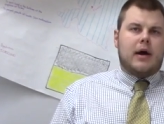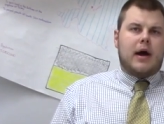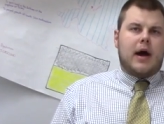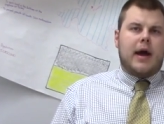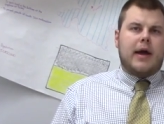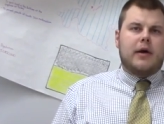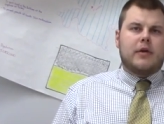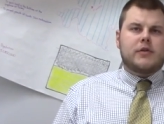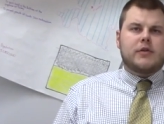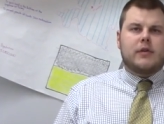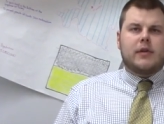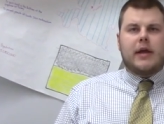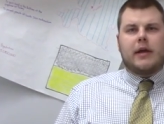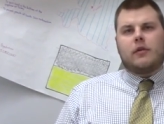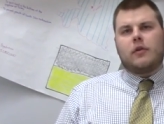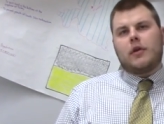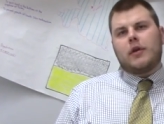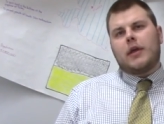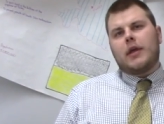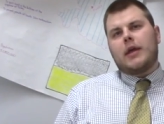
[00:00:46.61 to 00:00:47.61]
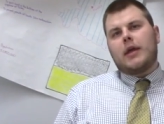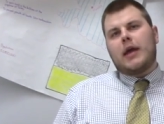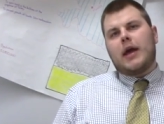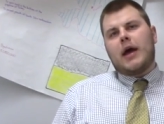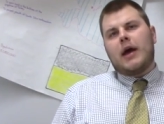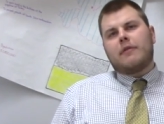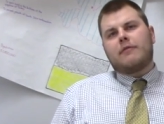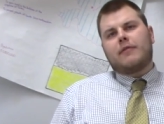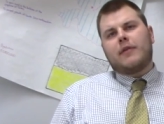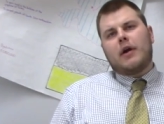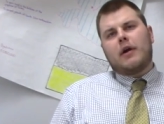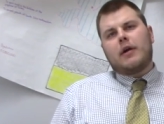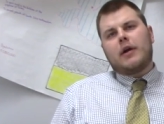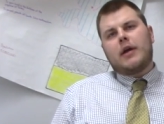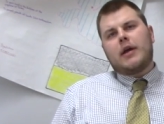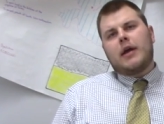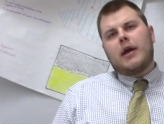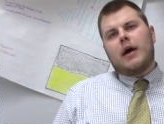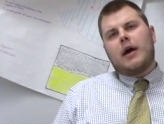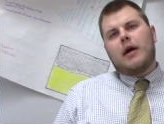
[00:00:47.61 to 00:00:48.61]
I also like looking at
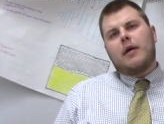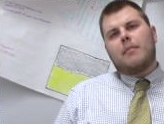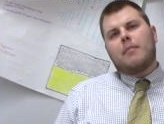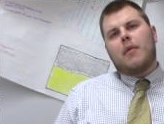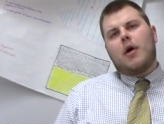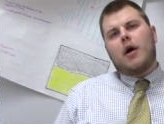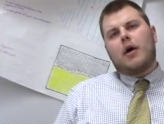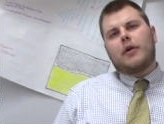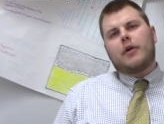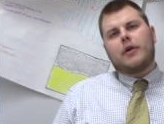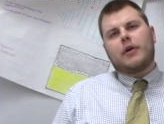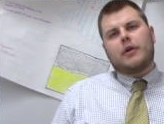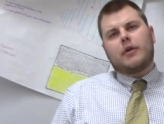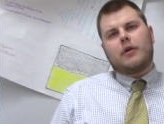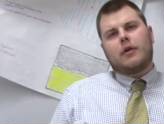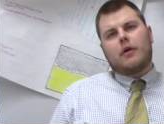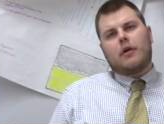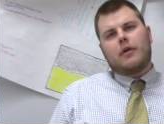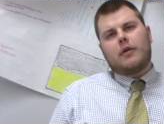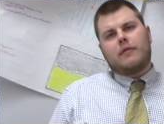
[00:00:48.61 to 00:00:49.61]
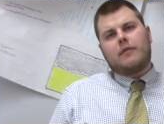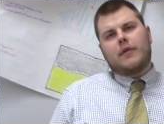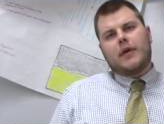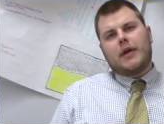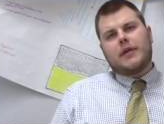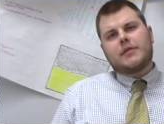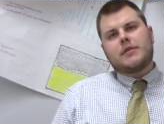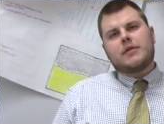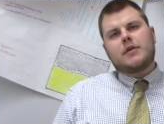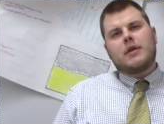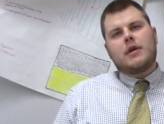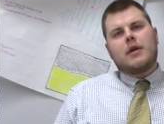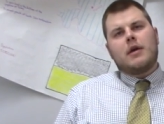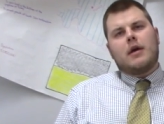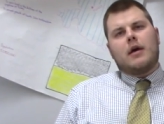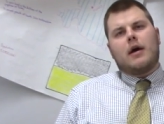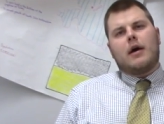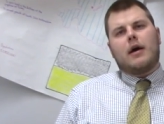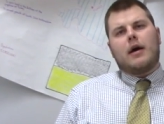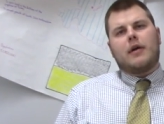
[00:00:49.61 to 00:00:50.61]
very uh, modern and current events.
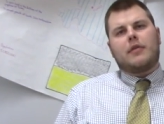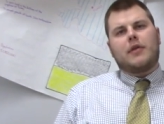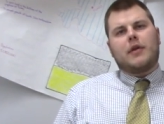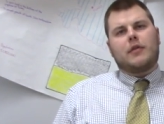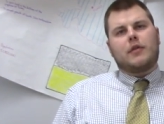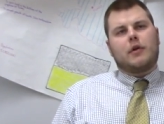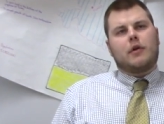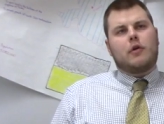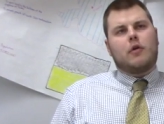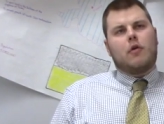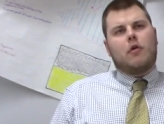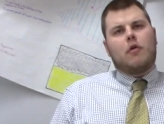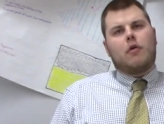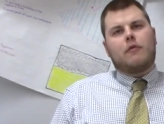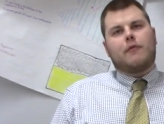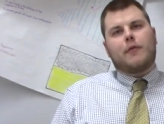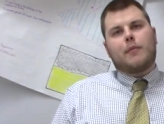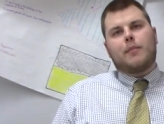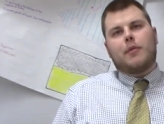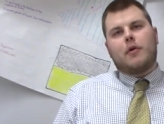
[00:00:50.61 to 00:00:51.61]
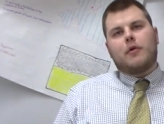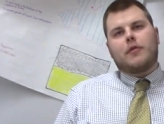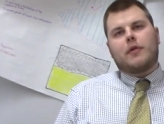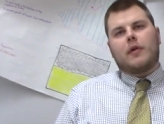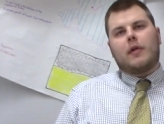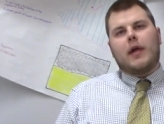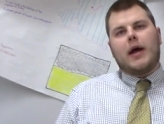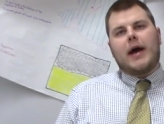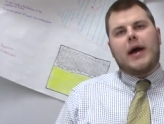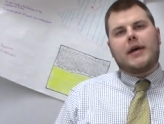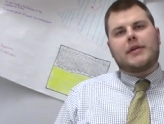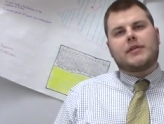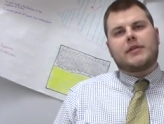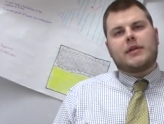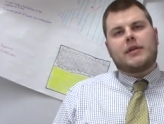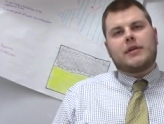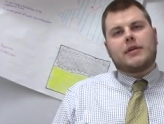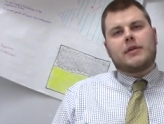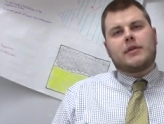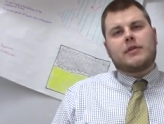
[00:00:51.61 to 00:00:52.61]
Uh, I think the goal for both
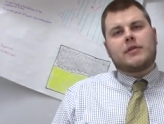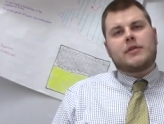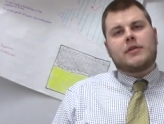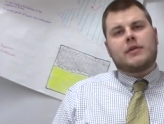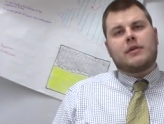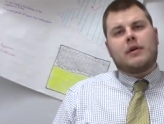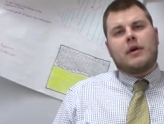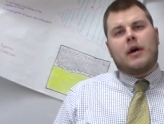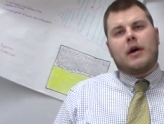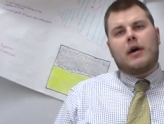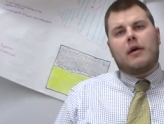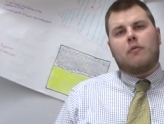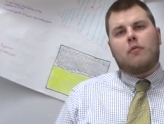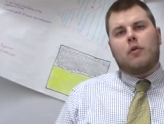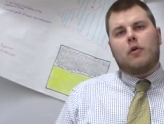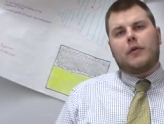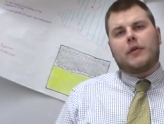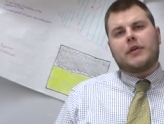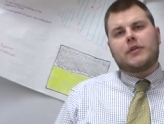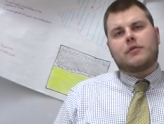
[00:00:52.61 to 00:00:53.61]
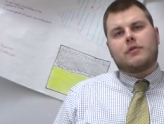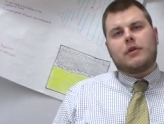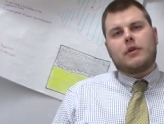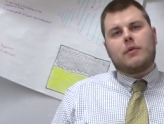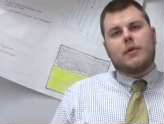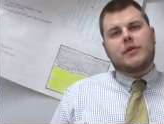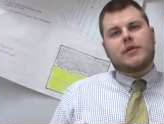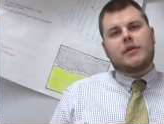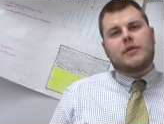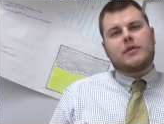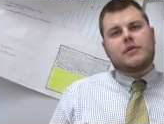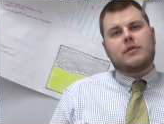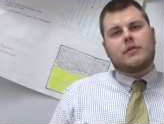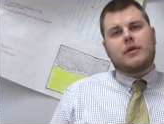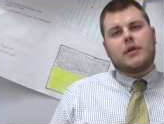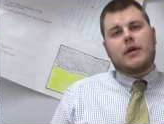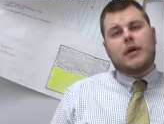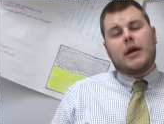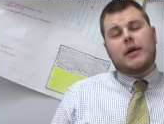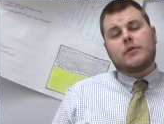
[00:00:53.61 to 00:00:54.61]
classes, uh, world history, U.S.
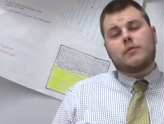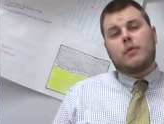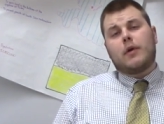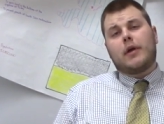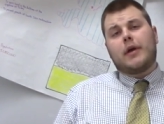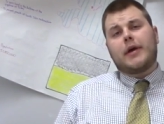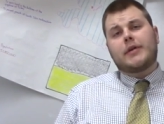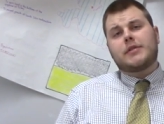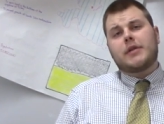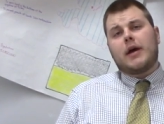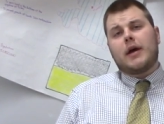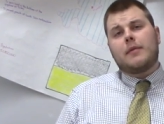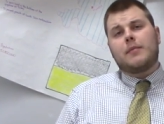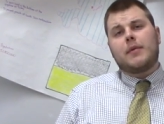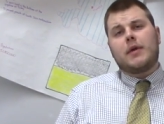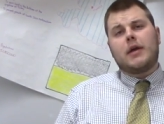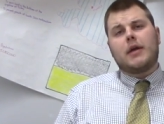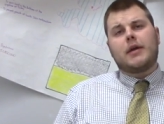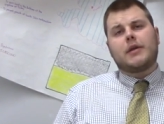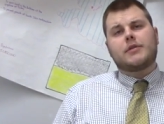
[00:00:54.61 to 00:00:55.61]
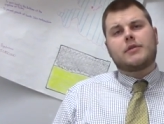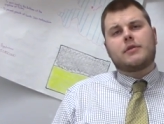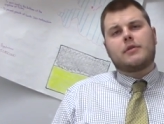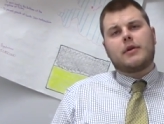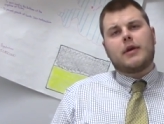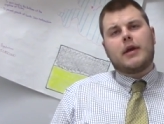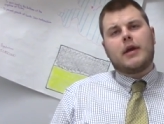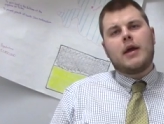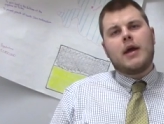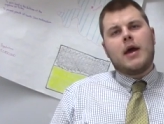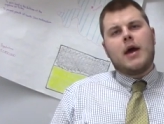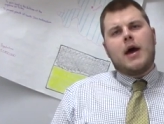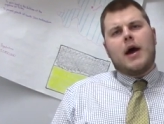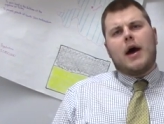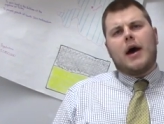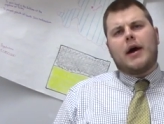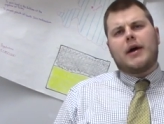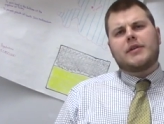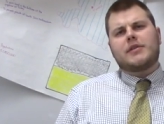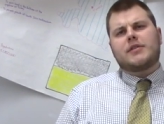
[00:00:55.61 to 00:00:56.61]
history, as well as IB history,
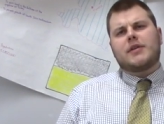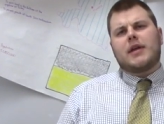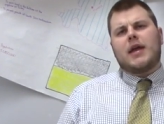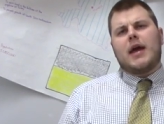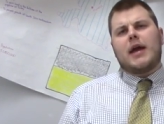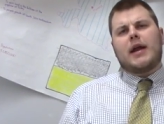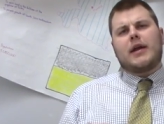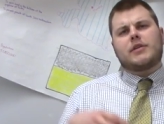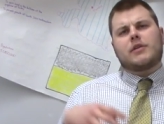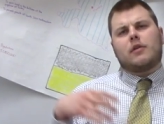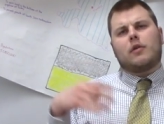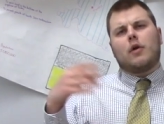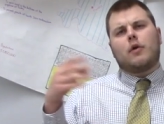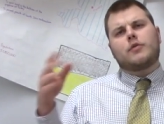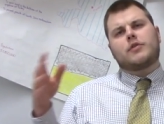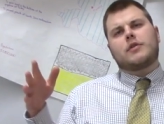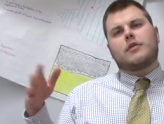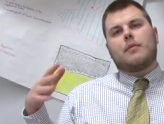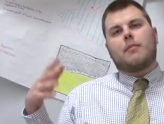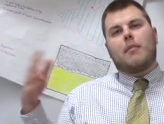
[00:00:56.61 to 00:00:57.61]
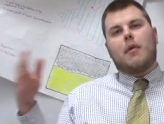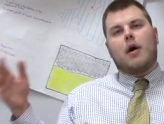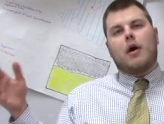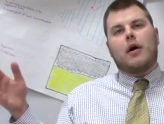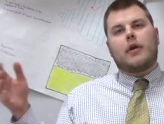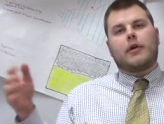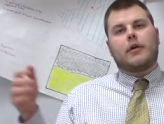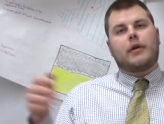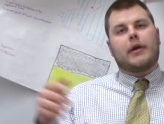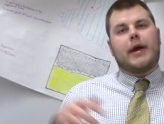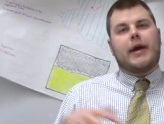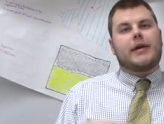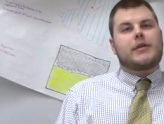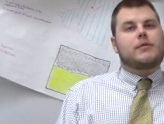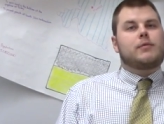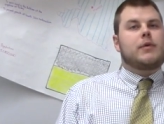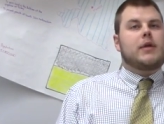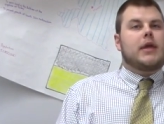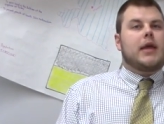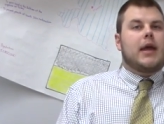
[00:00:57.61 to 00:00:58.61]
uh, is to get as close to the modern
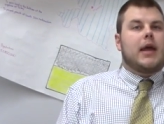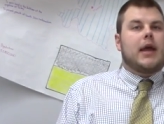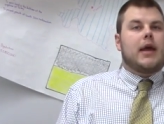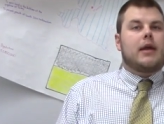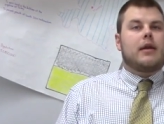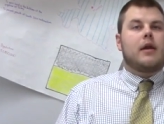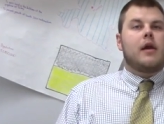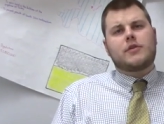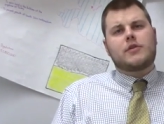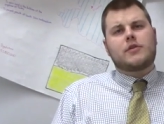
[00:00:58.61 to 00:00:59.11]
as we can.